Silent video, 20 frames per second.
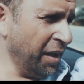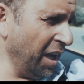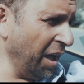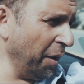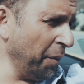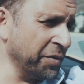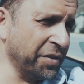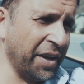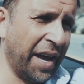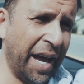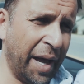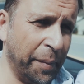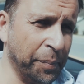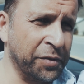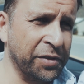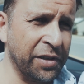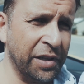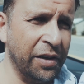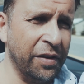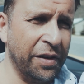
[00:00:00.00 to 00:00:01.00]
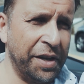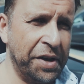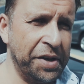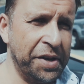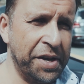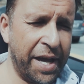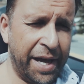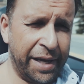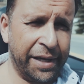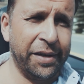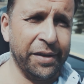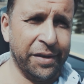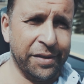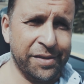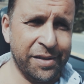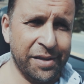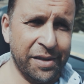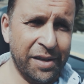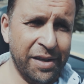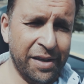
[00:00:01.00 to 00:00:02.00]
I was absolutely
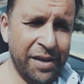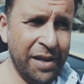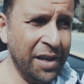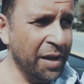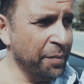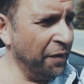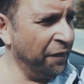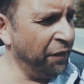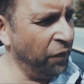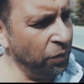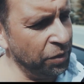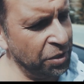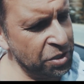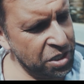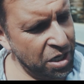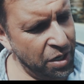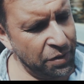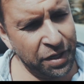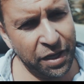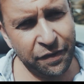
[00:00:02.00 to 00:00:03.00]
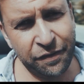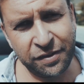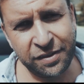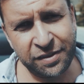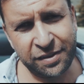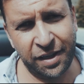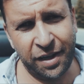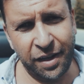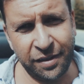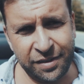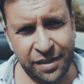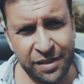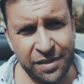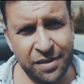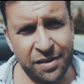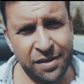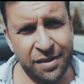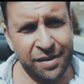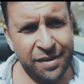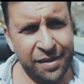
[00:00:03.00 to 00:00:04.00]
knackered before the show had even
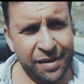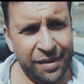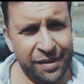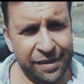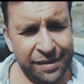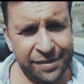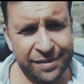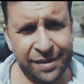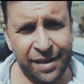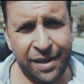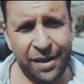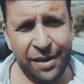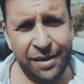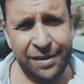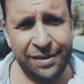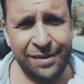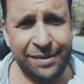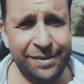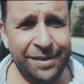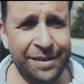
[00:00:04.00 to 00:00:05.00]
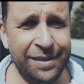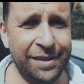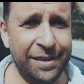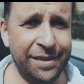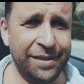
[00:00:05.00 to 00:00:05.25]
started. So